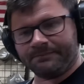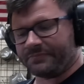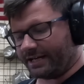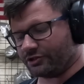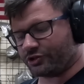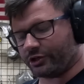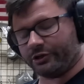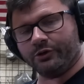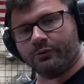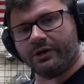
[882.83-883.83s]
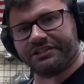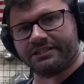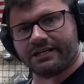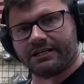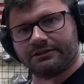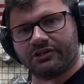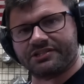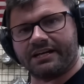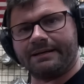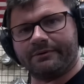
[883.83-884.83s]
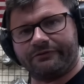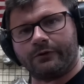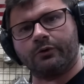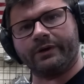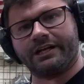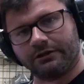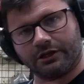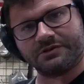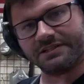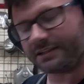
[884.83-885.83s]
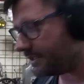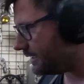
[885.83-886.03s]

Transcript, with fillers: and show you what the tuck looks like before we close it.